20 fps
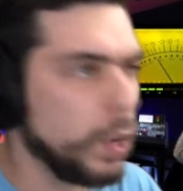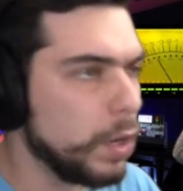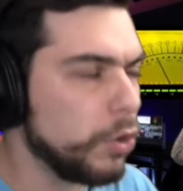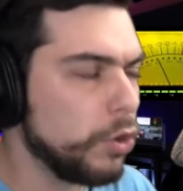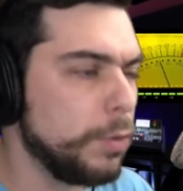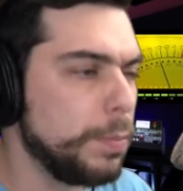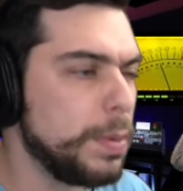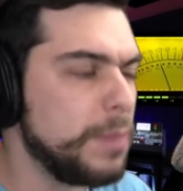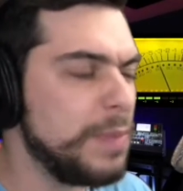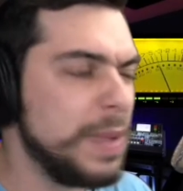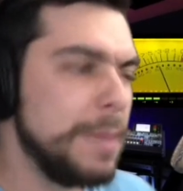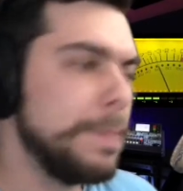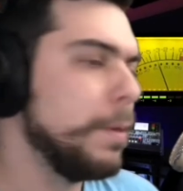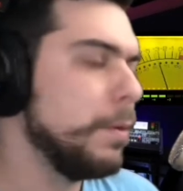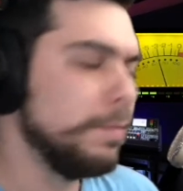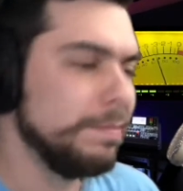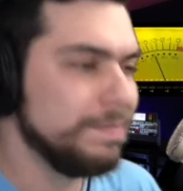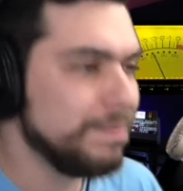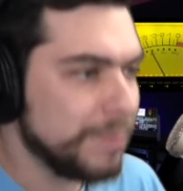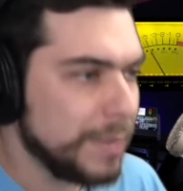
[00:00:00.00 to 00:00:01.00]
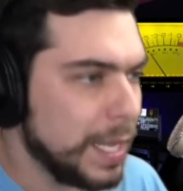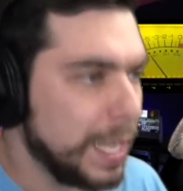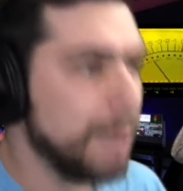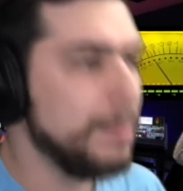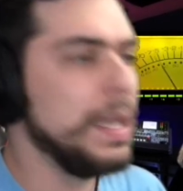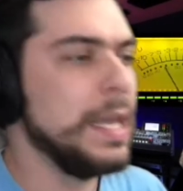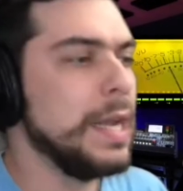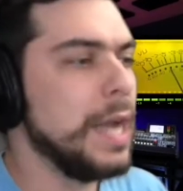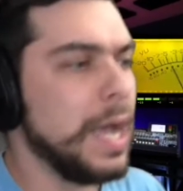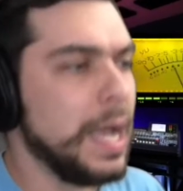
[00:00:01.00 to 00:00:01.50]
group of people.
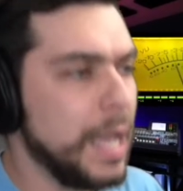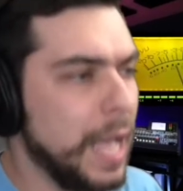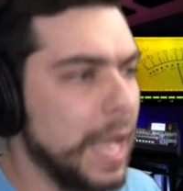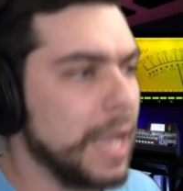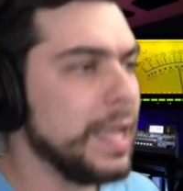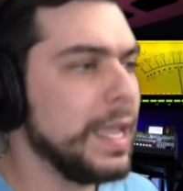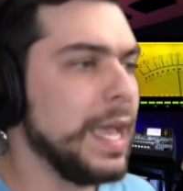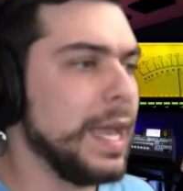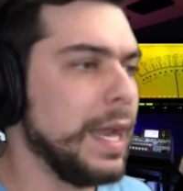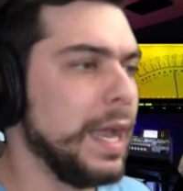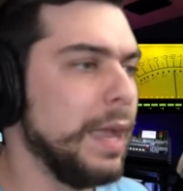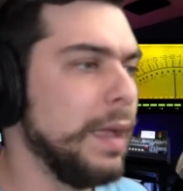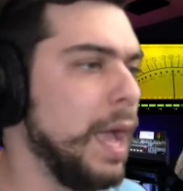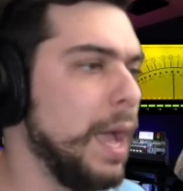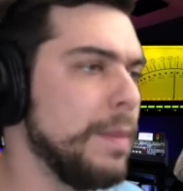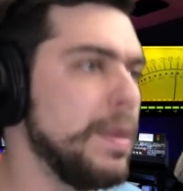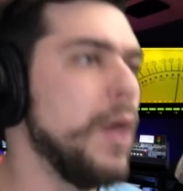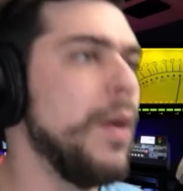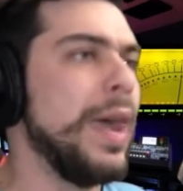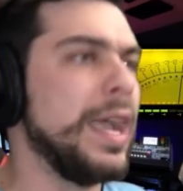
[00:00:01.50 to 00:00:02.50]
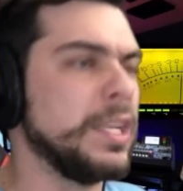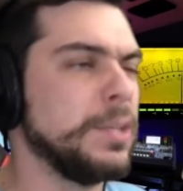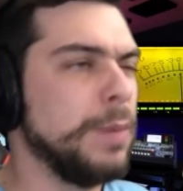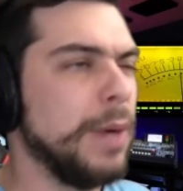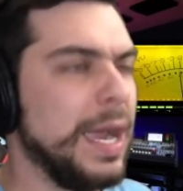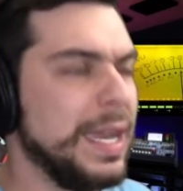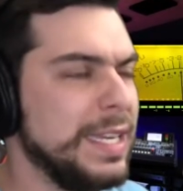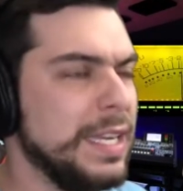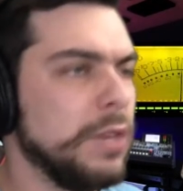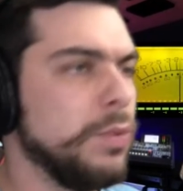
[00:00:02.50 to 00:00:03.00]
I mean, I'm no
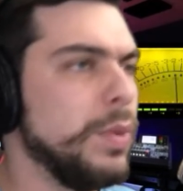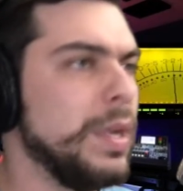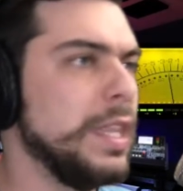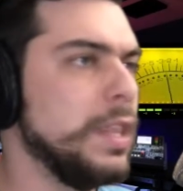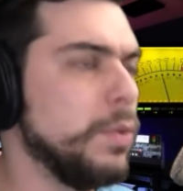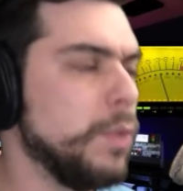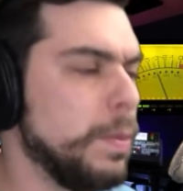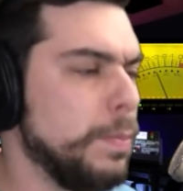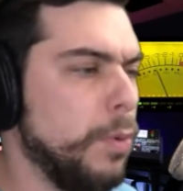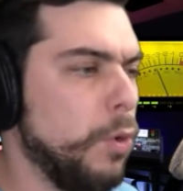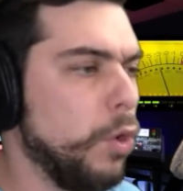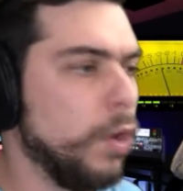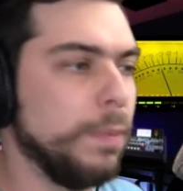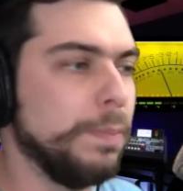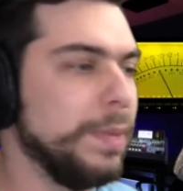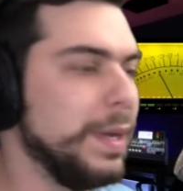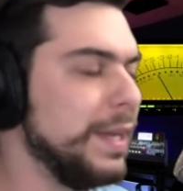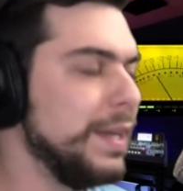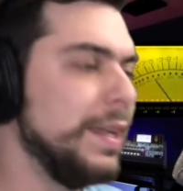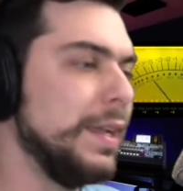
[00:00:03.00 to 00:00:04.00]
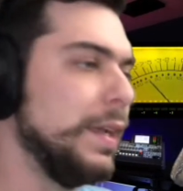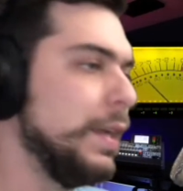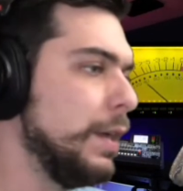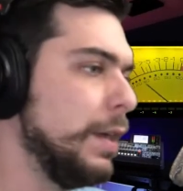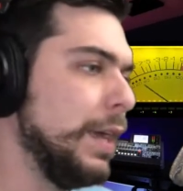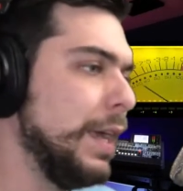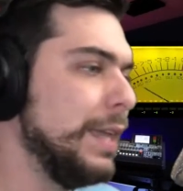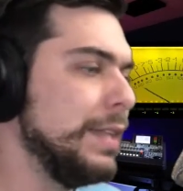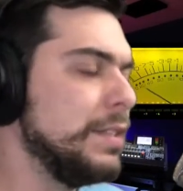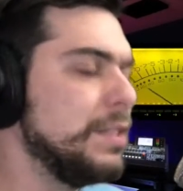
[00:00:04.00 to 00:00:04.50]
expert. I did read the report, but
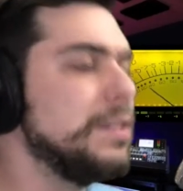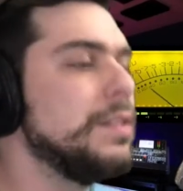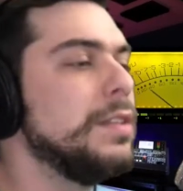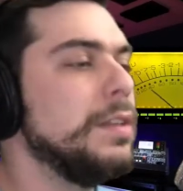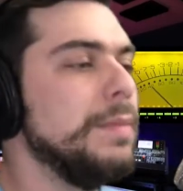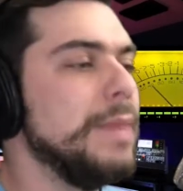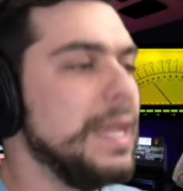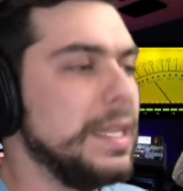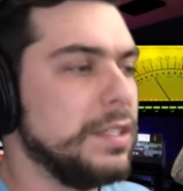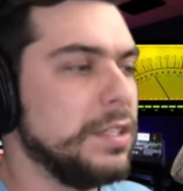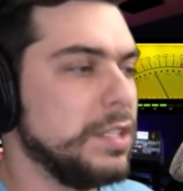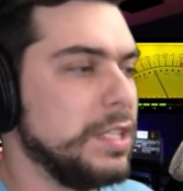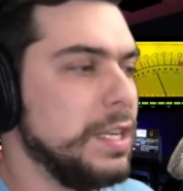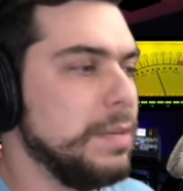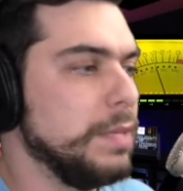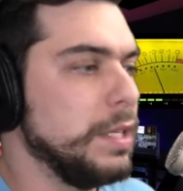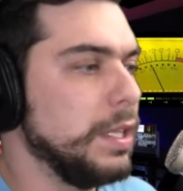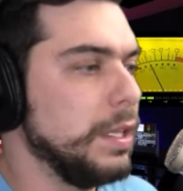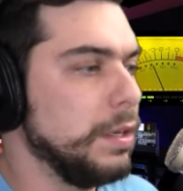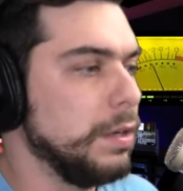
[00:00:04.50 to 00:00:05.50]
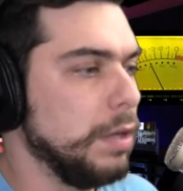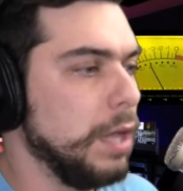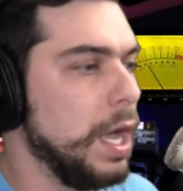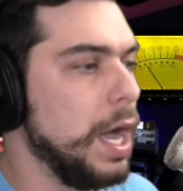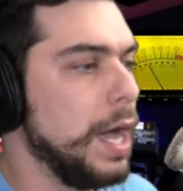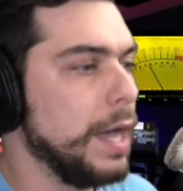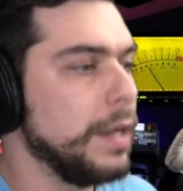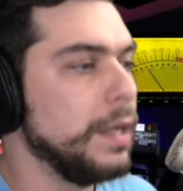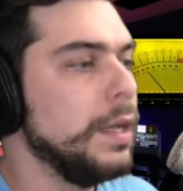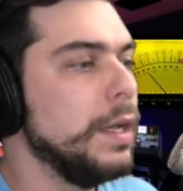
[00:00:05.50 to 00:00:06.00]
to me, it just seems a little
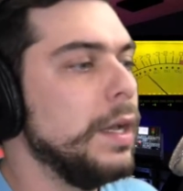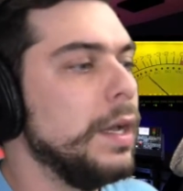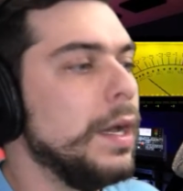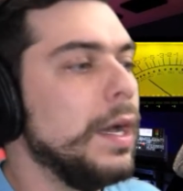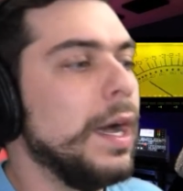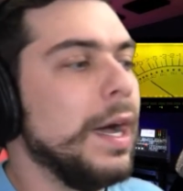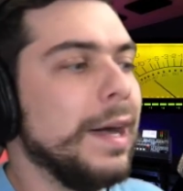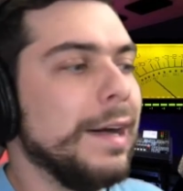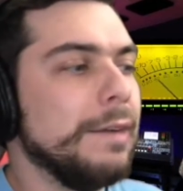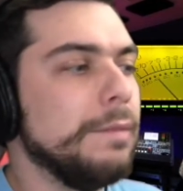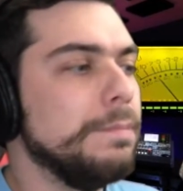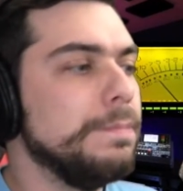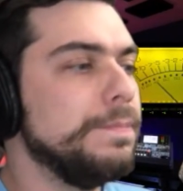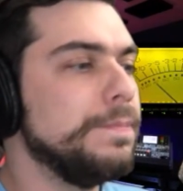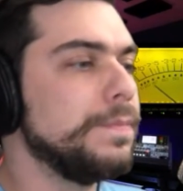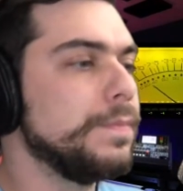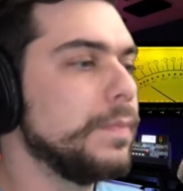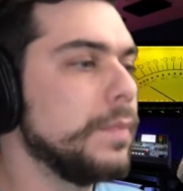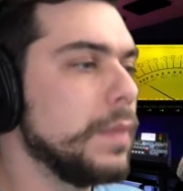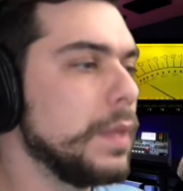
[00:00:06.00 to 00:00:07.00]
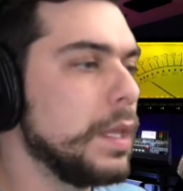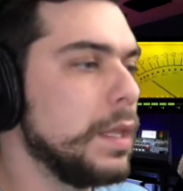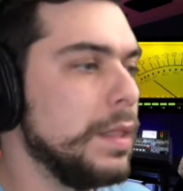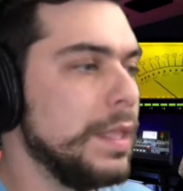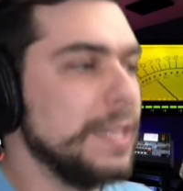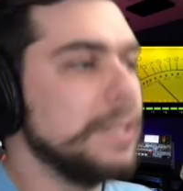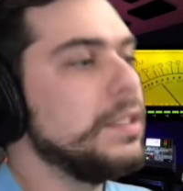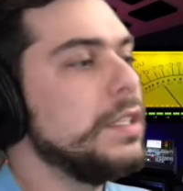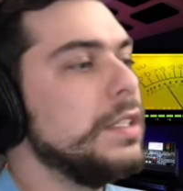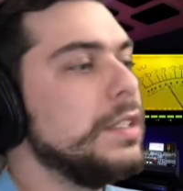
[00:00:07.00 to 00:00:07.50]
odd.
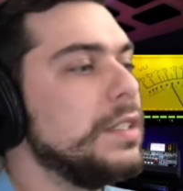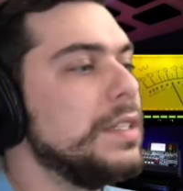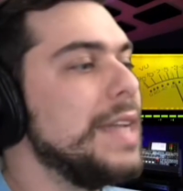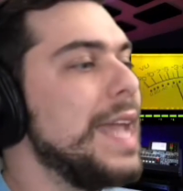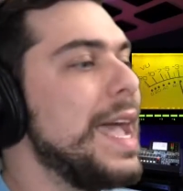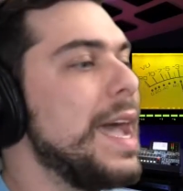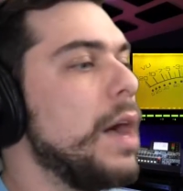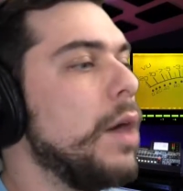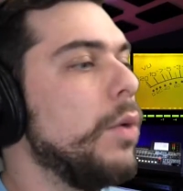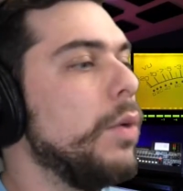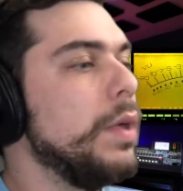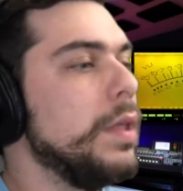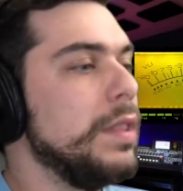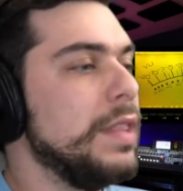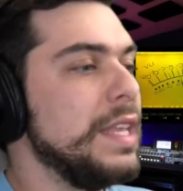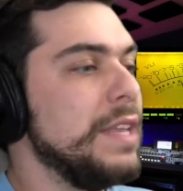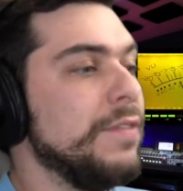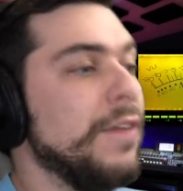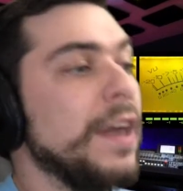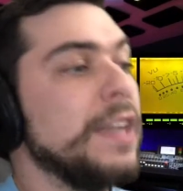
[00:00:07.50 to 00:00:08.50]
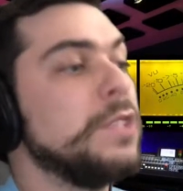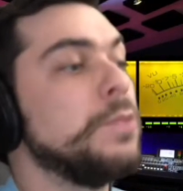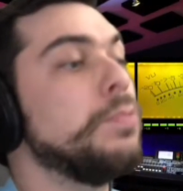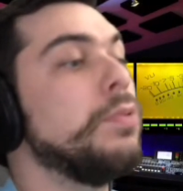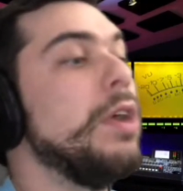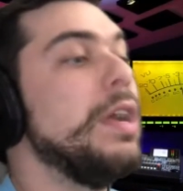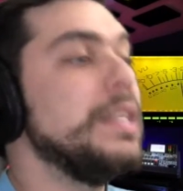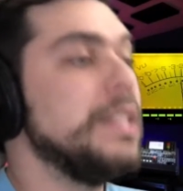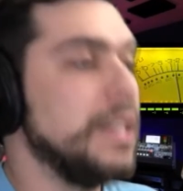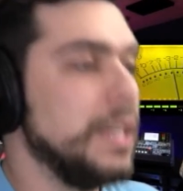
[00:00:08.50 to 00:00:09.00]
This is now the vice
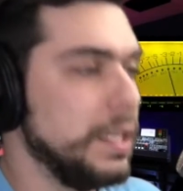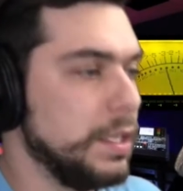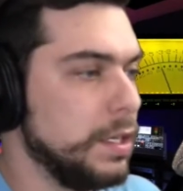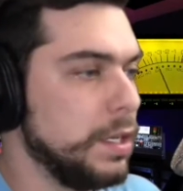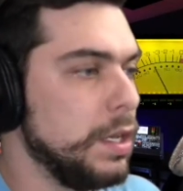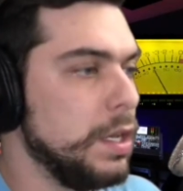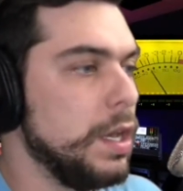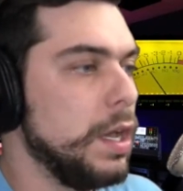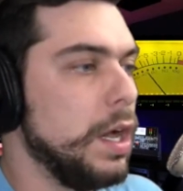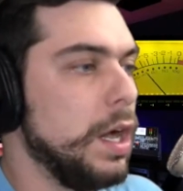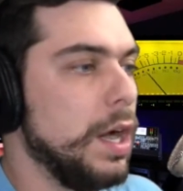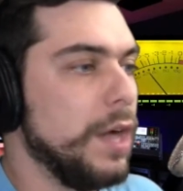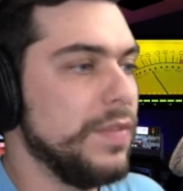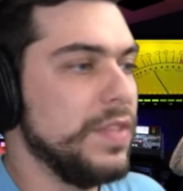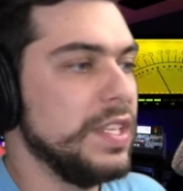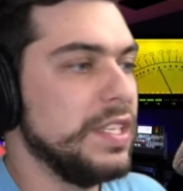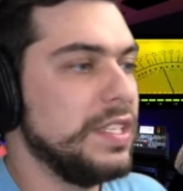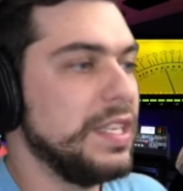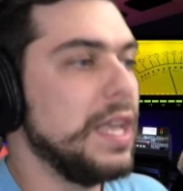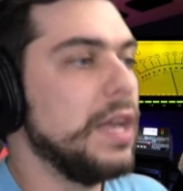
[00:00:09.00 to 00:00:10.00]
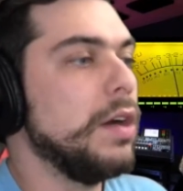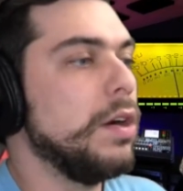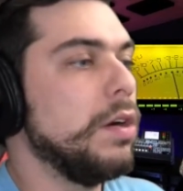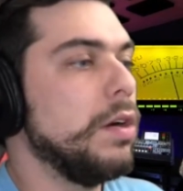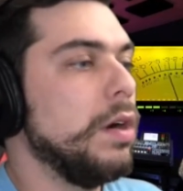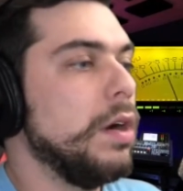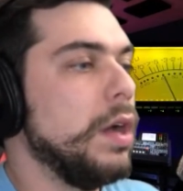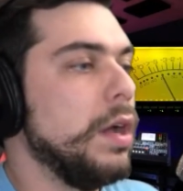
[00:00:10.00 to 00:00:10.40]
president of the Center